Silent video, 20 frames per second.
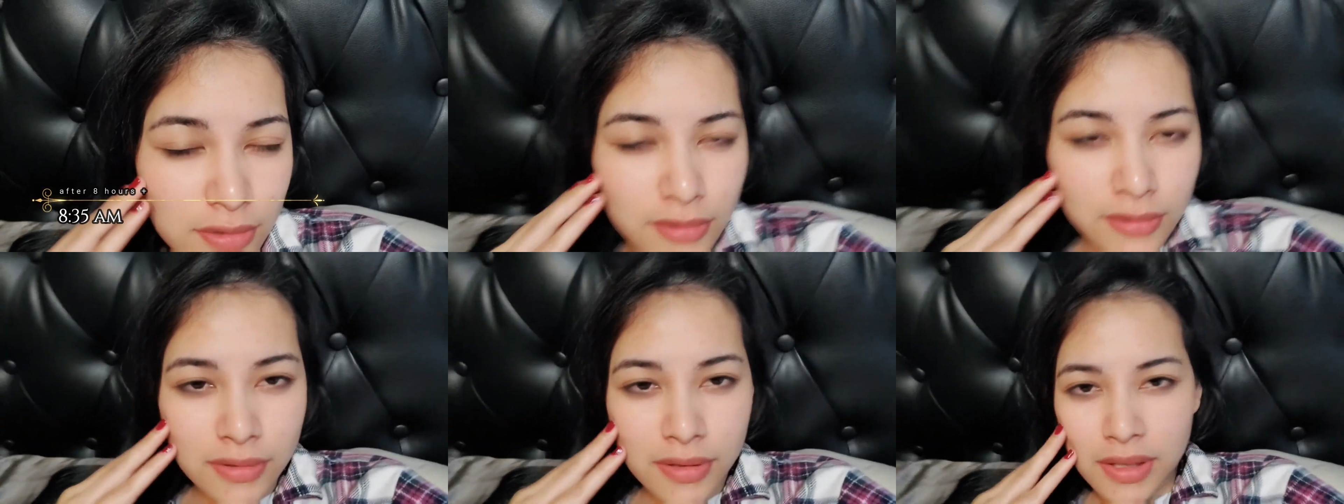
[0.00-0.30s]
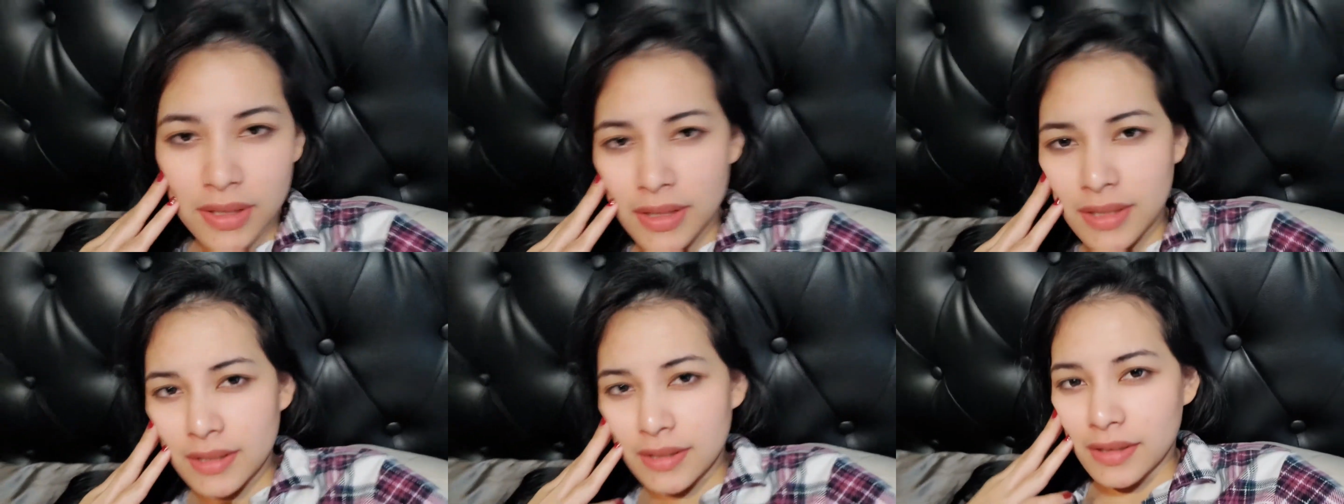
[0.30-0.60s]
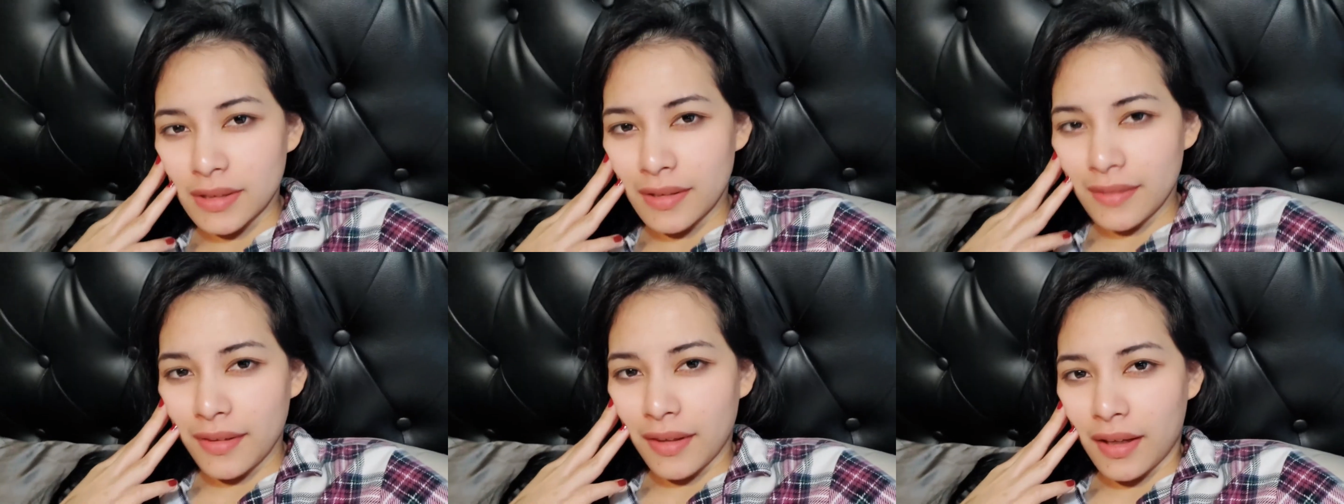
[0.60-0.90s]
It's
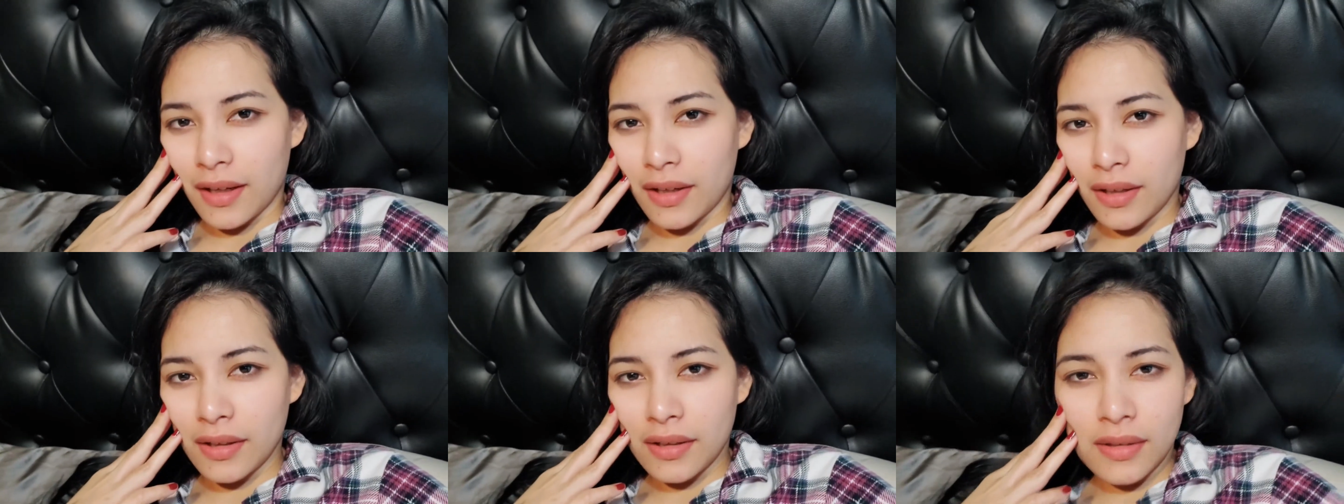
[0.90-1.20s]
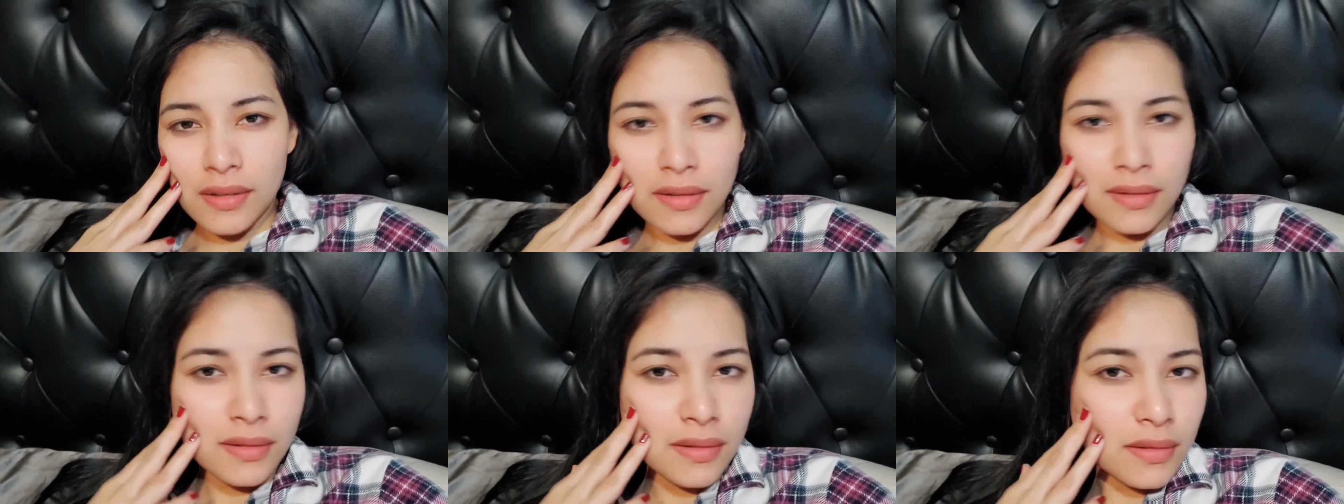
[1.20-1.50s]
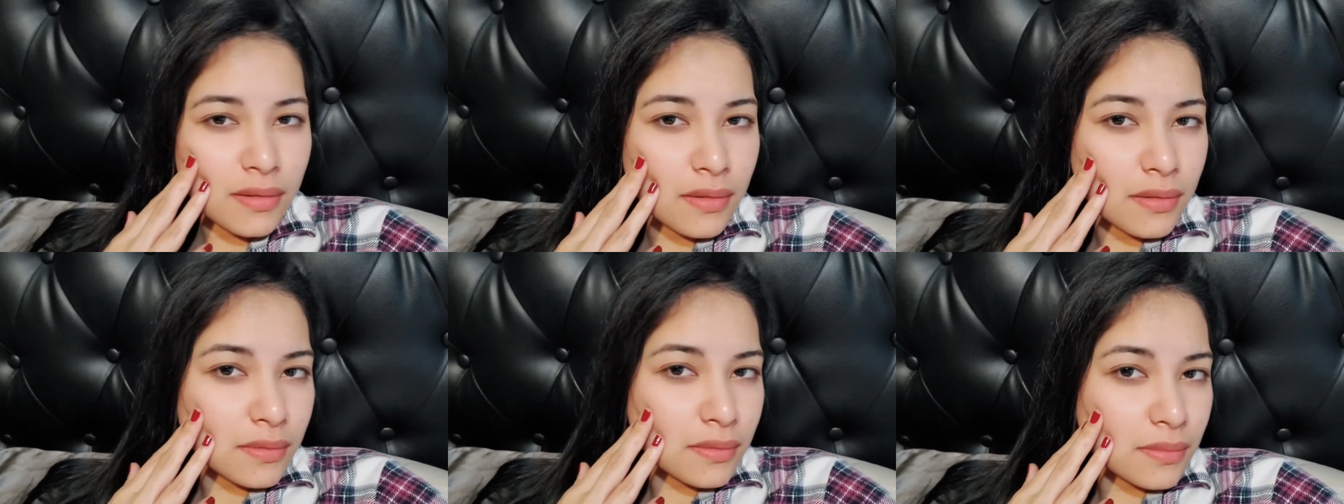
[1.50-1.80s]
still there,
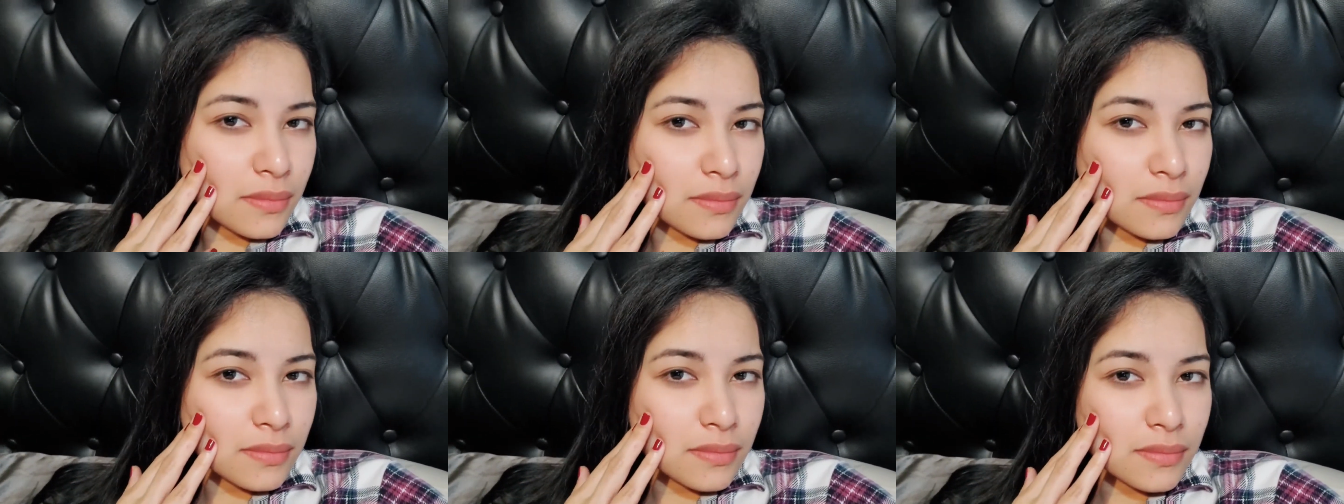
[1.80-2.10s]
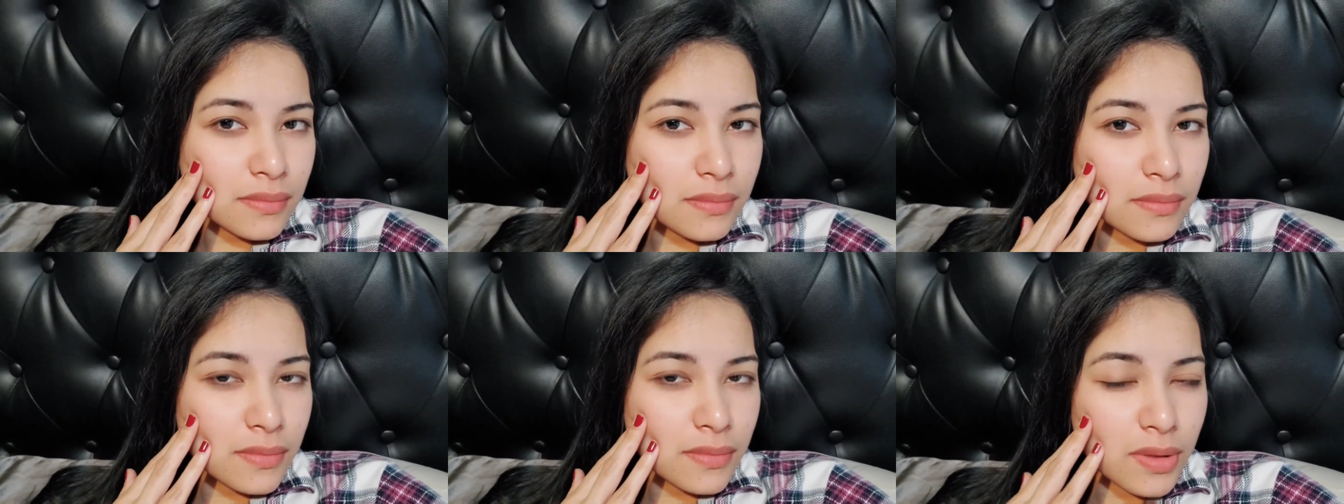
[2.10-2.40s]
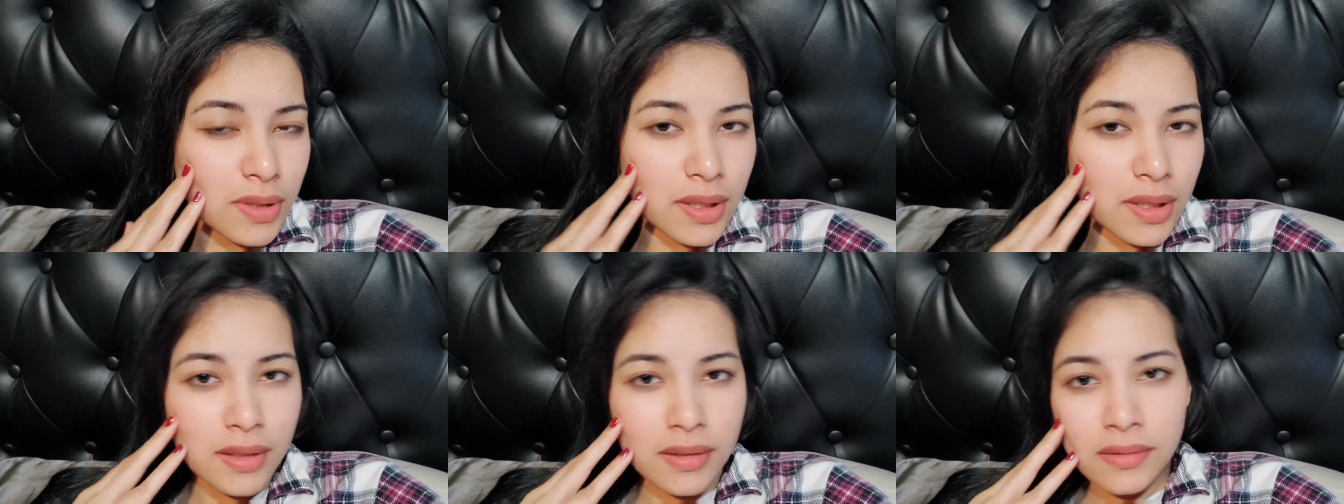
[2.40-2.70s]

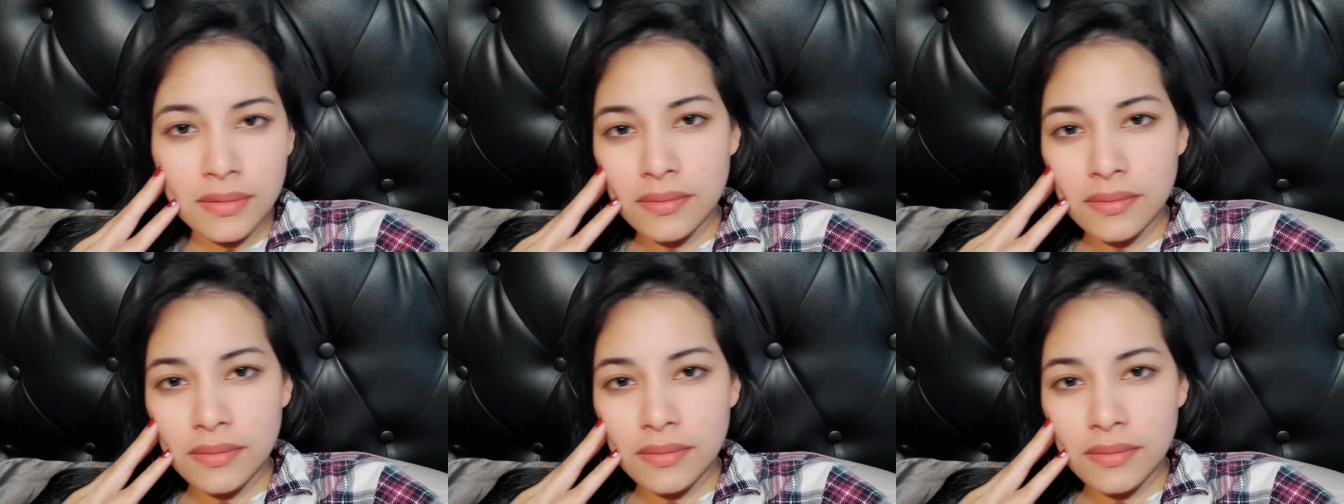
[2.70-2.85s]
right?